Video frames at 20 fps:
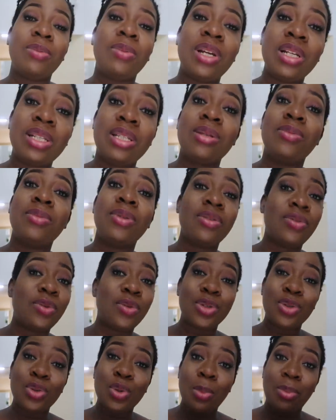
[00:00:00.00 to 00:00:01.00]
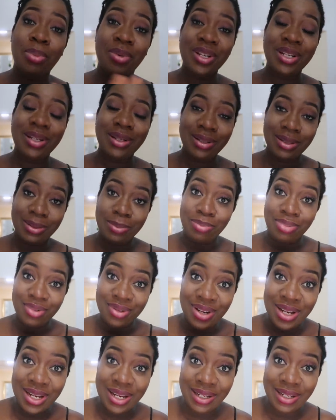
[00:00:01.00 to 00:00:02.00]
him. Let him, if he wants to break it,
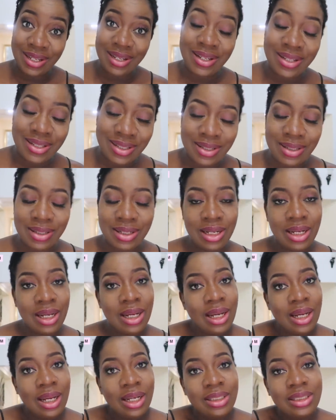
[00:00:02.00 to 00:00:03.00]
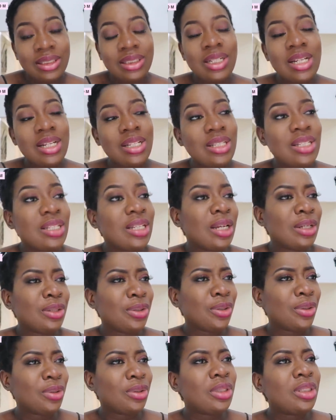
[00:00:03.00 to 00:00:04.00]
break it. The next thing I
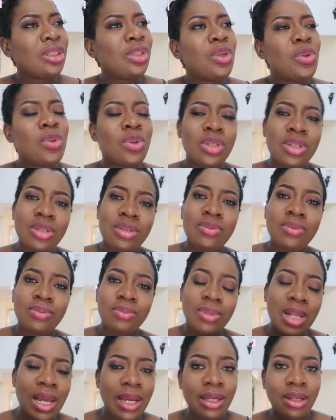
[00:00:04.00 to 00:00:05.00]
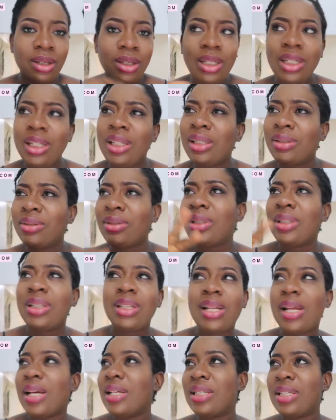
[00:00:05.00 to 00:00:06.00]
knew, Tito was like, in
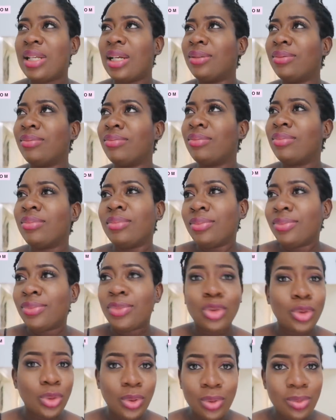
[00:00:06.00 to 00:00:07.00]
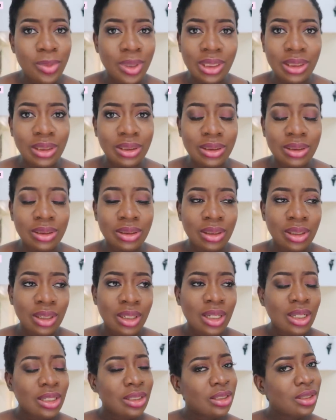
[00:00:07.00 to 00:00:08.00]
less than 2 minutes,
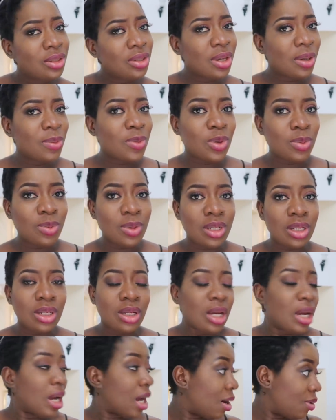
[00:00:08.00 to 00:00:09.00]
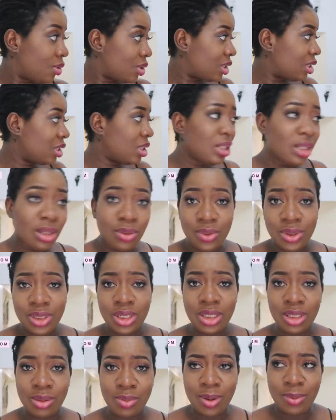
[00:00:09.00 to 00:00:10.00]
Tito came to me. I was sitting and
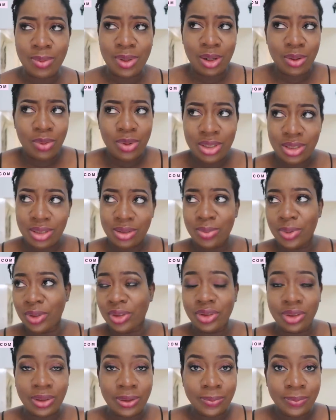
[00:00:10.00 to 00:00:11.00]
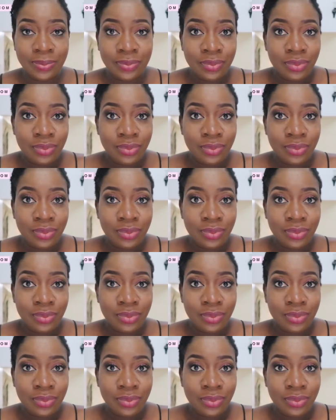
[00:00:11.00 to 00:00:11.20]
watching him. I'm like, what's this boy doing?